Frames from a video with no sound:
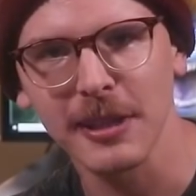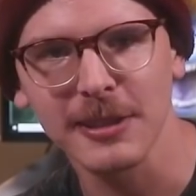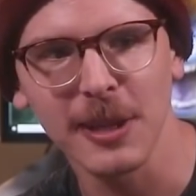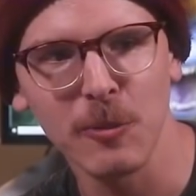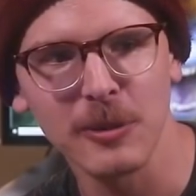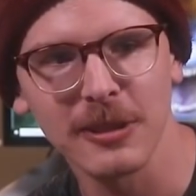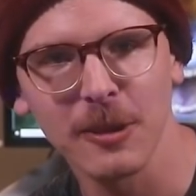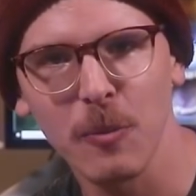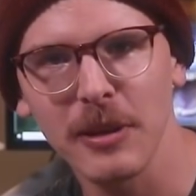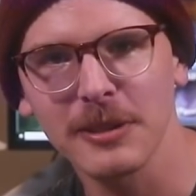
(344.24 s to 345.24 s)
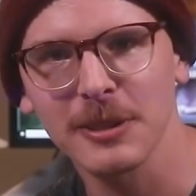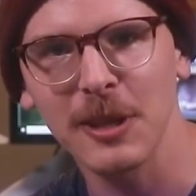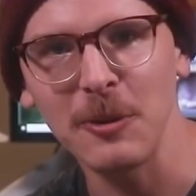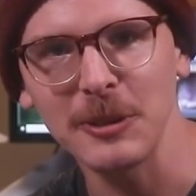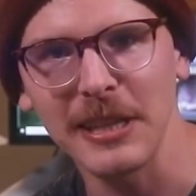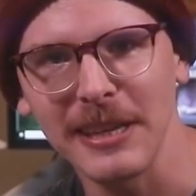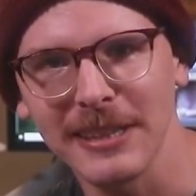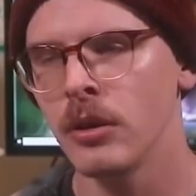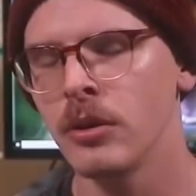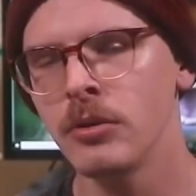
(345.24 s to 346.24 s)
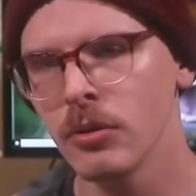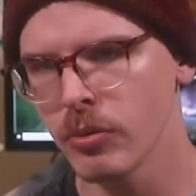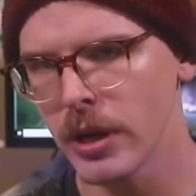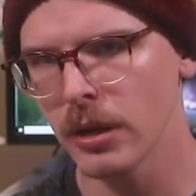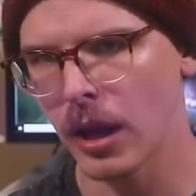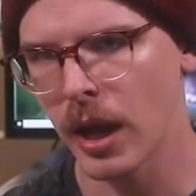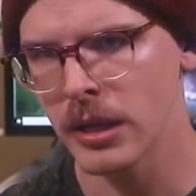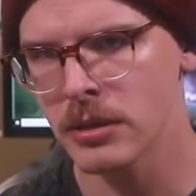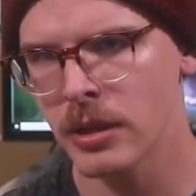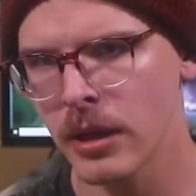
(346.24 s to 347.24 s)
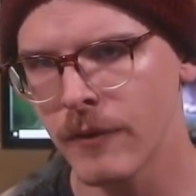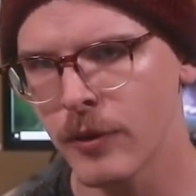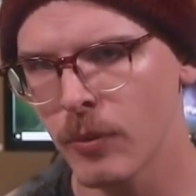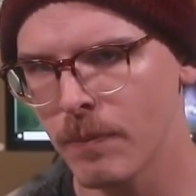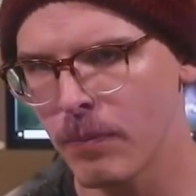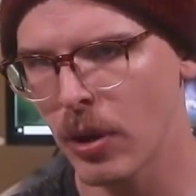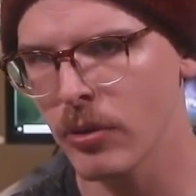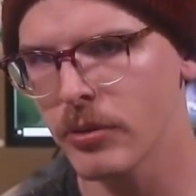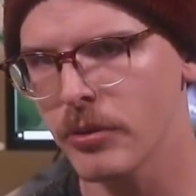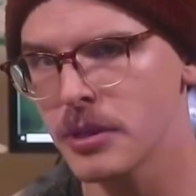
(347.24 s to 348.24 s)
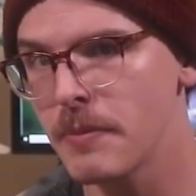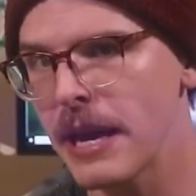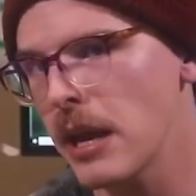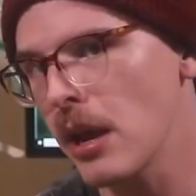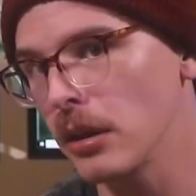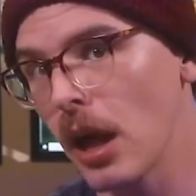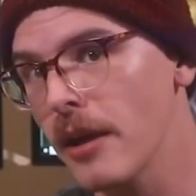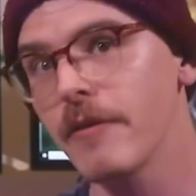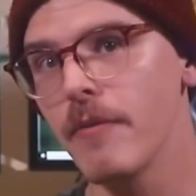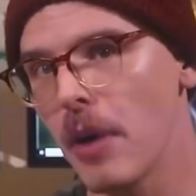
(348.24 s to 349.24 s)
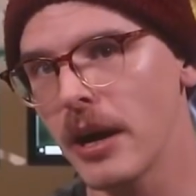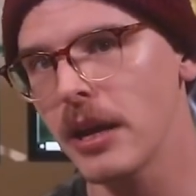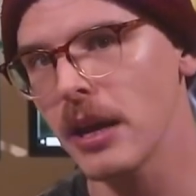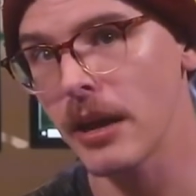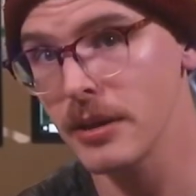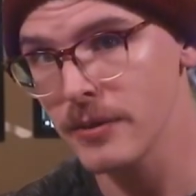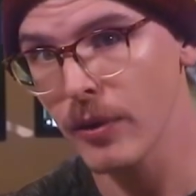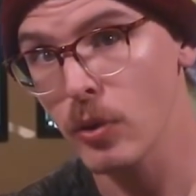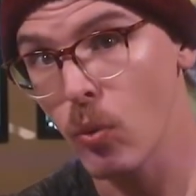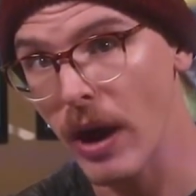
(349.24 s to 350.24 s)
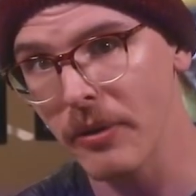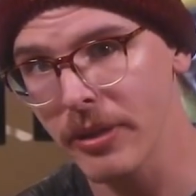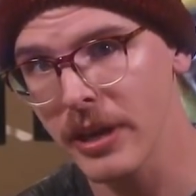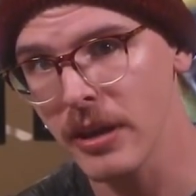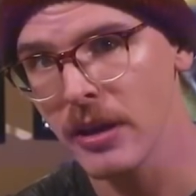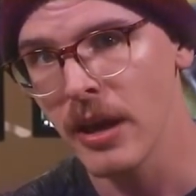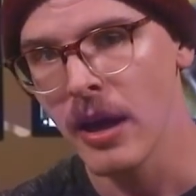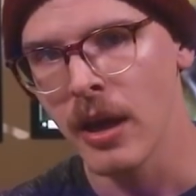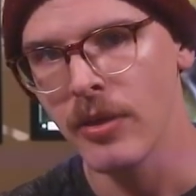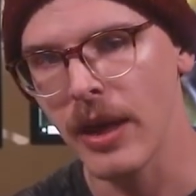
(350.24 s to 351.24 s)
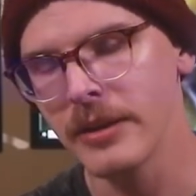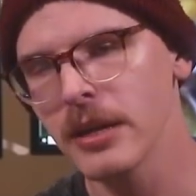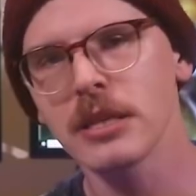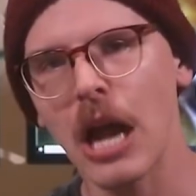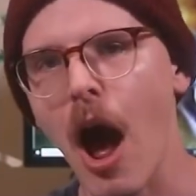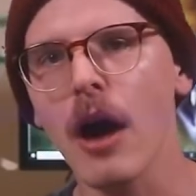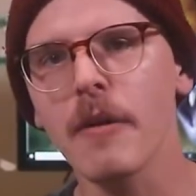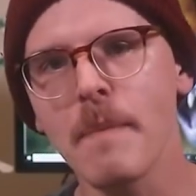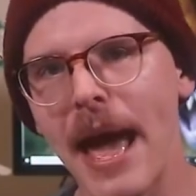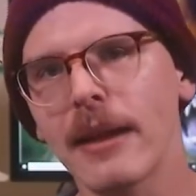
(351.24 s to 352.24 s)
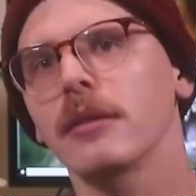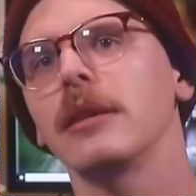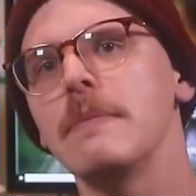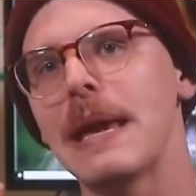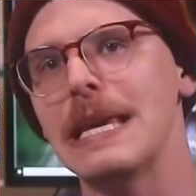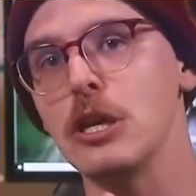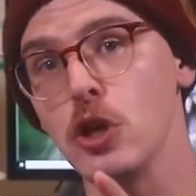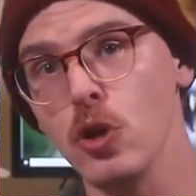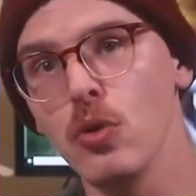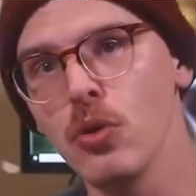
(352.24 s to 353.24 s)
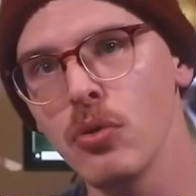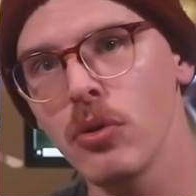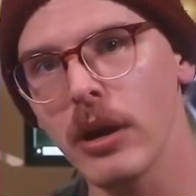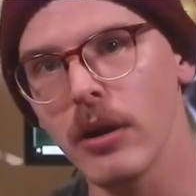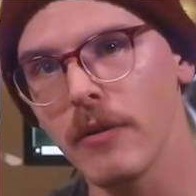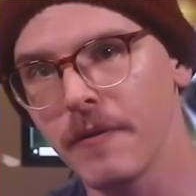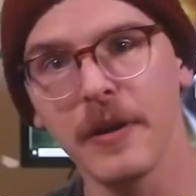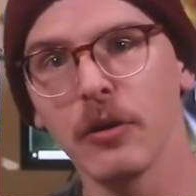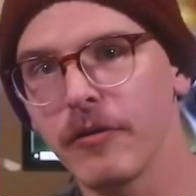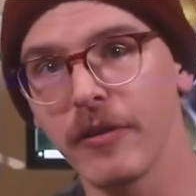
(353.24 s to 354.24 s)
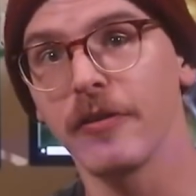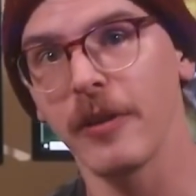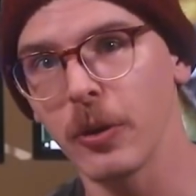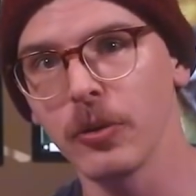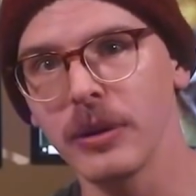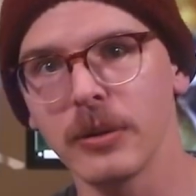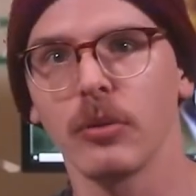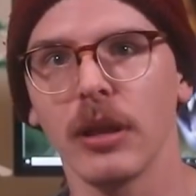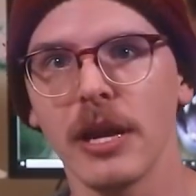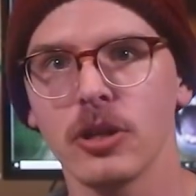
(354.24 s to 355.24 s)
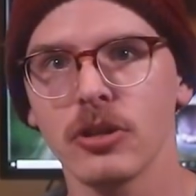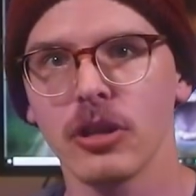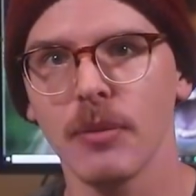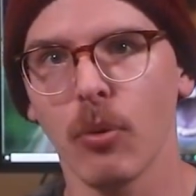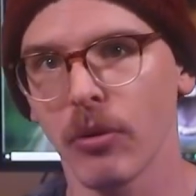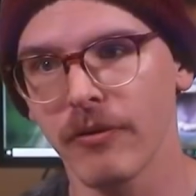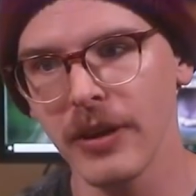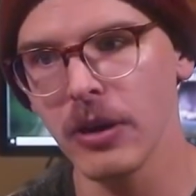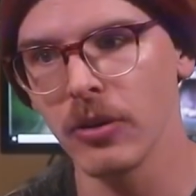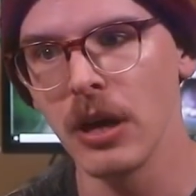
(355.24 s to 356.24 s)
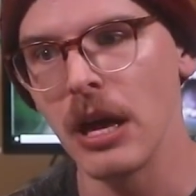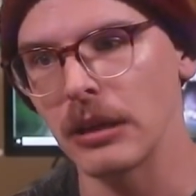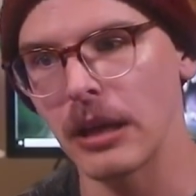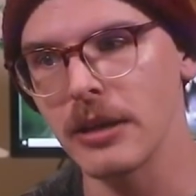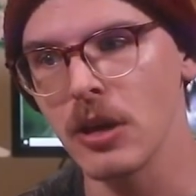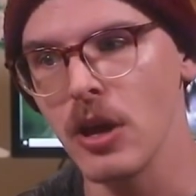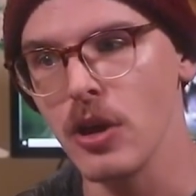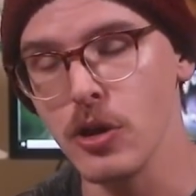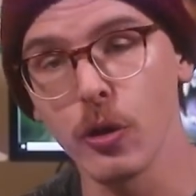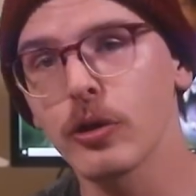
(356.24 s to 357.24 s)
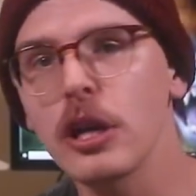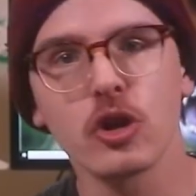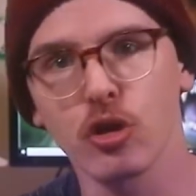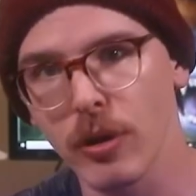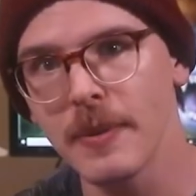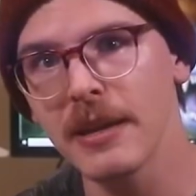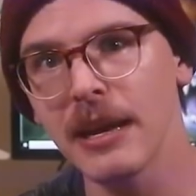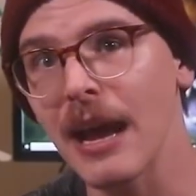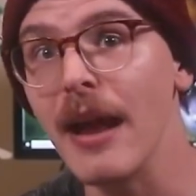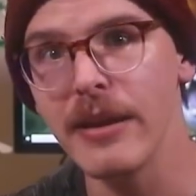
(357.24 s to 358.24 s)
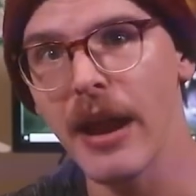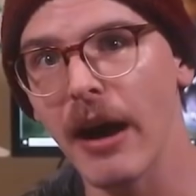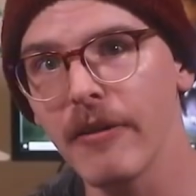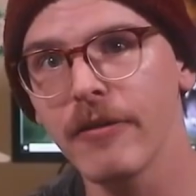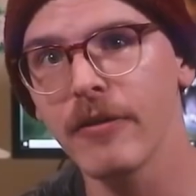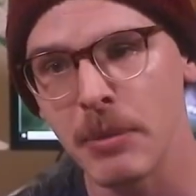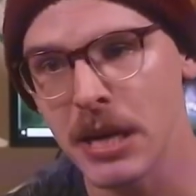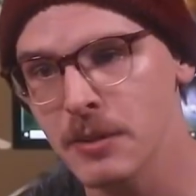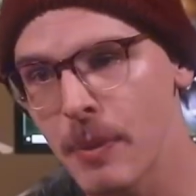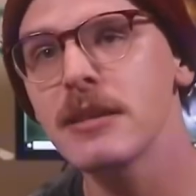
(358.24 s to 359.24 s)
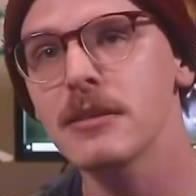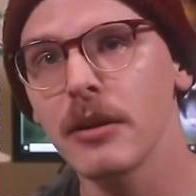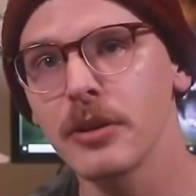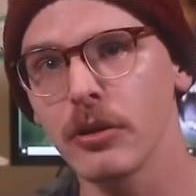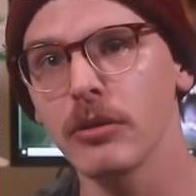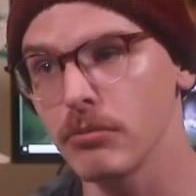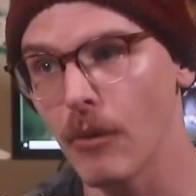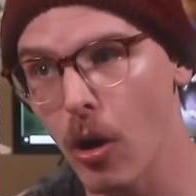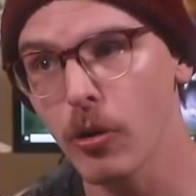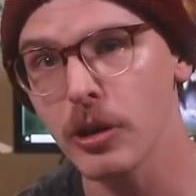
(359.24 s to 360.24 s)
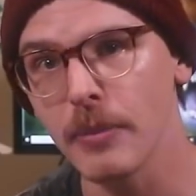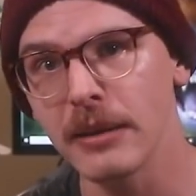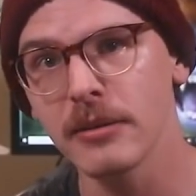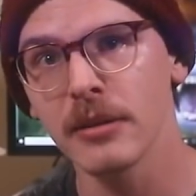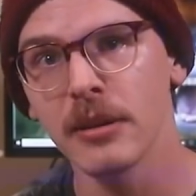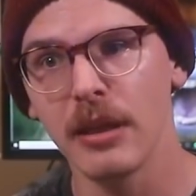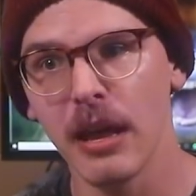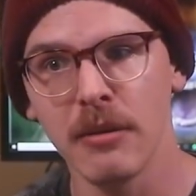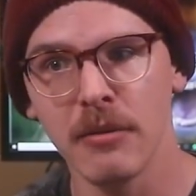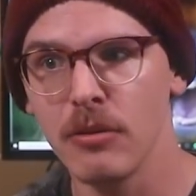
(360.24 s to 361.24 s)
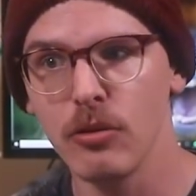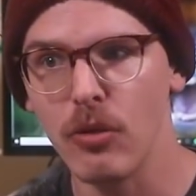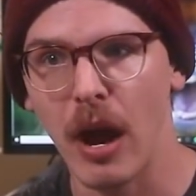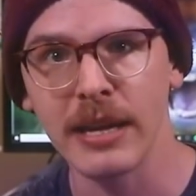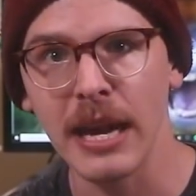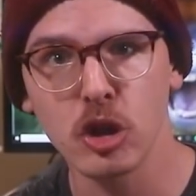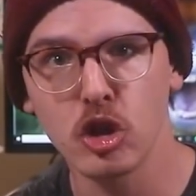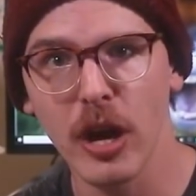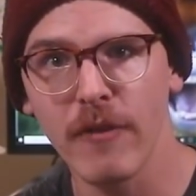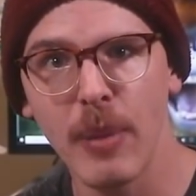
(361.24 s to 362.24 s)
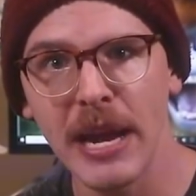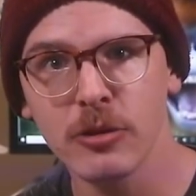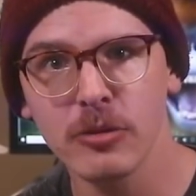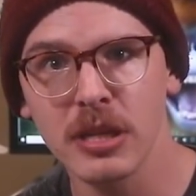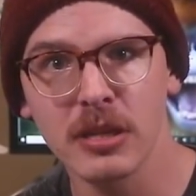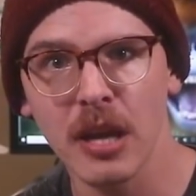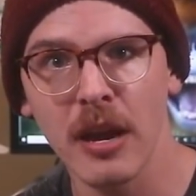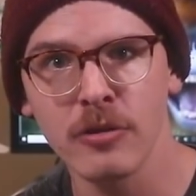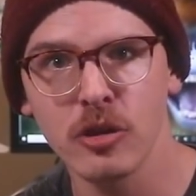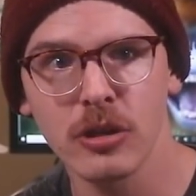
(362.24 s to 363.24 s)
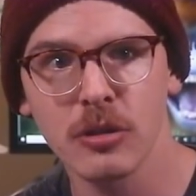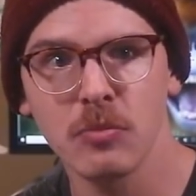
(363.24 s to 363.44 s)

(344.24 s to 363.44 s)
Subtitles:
like someone's a little bit salty. You do realize that if your partner is making a lot of money and is very wealthy, that doesn't automatically make you feel fulfilled in the relationship or feel like you're contributing enough? Because based on your argument, then I guess Jeff Bezos's son just